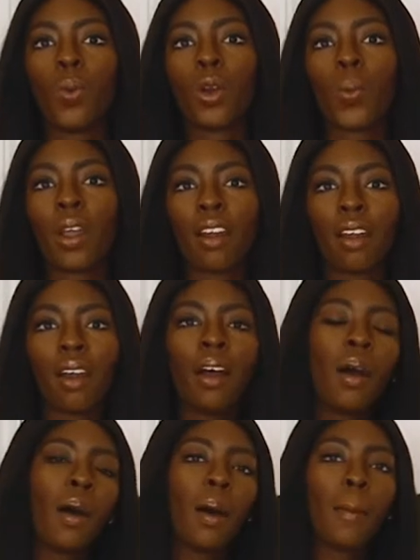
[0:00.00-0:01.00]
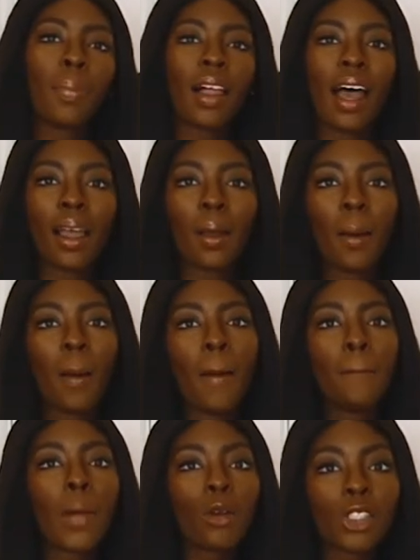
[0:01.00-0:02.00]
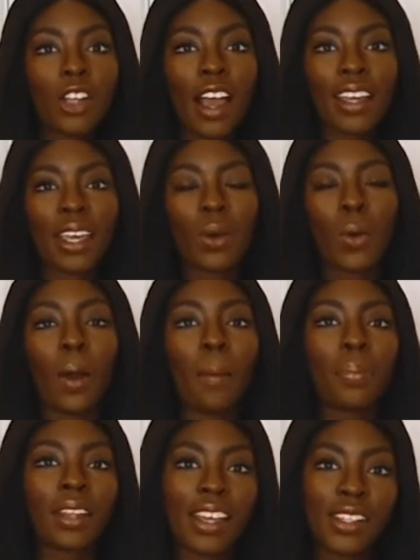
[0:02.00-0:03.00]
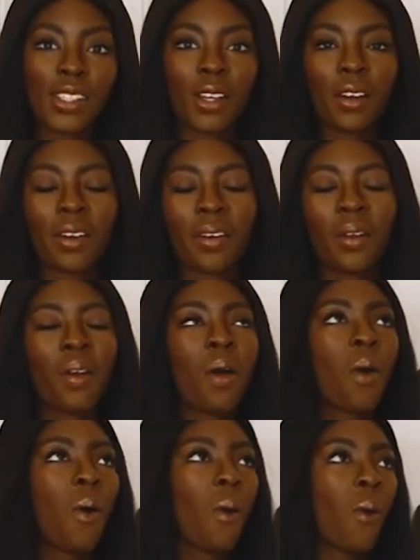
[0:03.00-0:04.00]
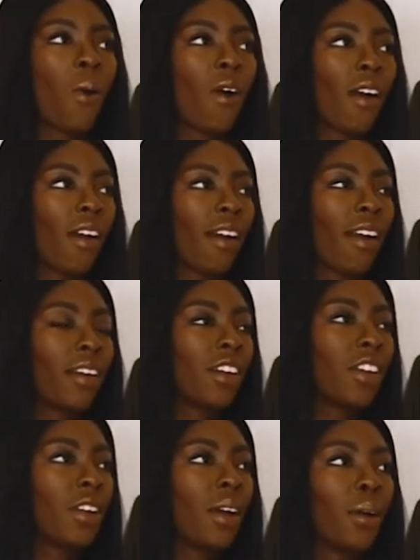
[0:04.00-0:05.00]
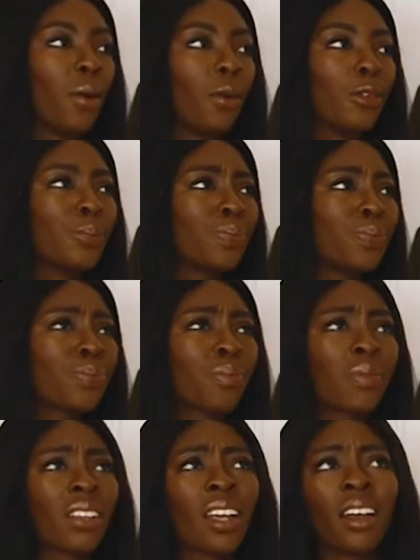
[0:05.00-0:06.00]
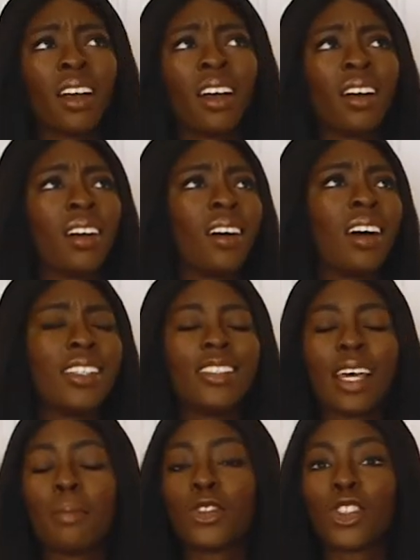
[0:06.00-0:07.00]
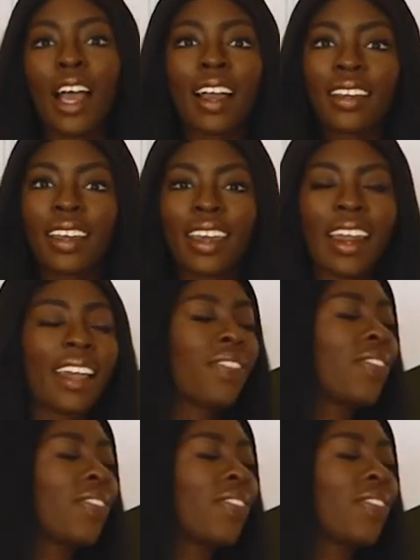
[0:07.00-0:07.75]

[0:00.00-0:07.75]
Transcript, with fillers: want to wear a black motor jacket or a blazer or, you know, a denim jacket. I